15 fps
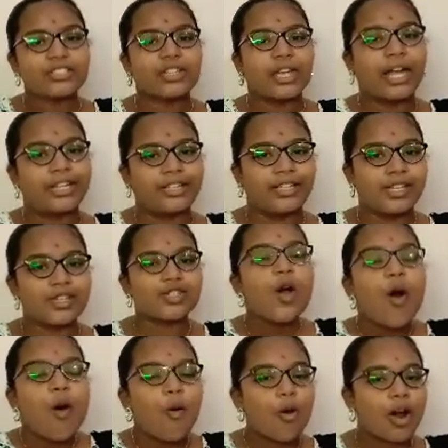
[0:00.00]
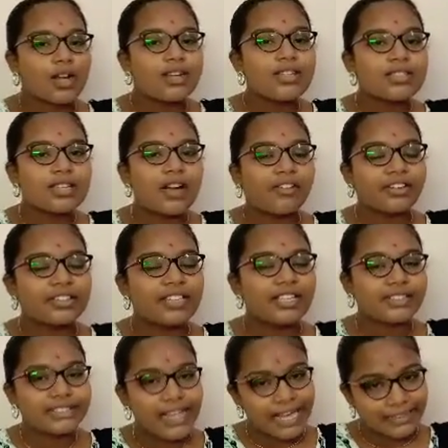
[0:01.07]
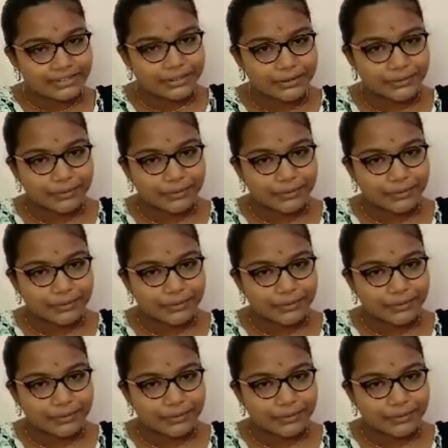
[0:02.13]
scientist, who discovered the cells.